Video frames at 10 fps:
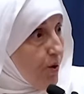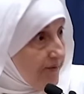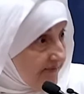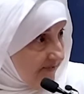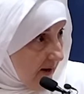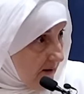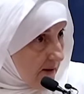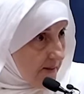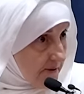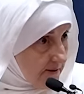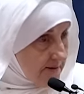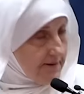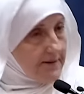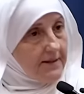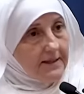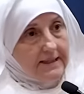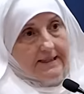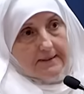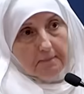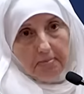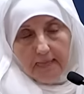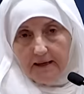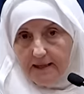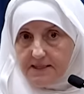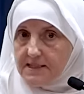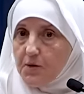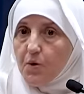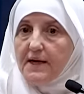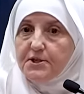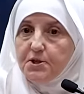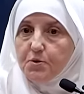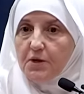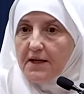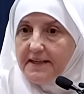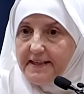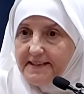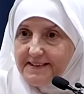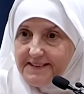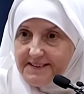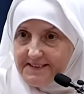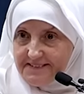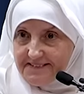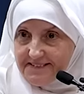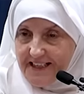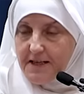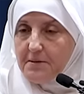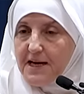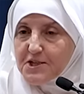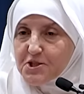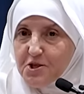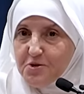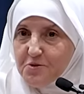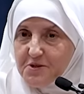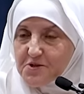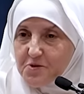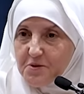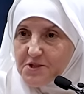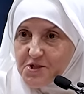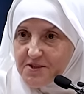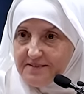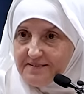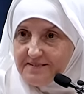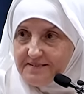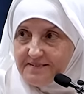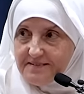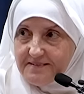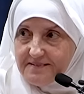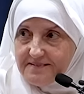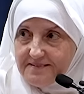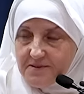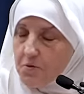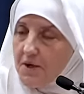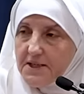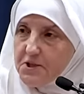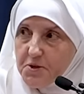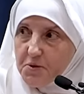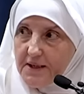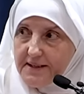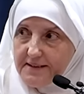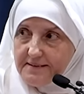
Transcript: wuhuffaz. And I say, why do you lie? And I'm asking you this question. Why do you lie?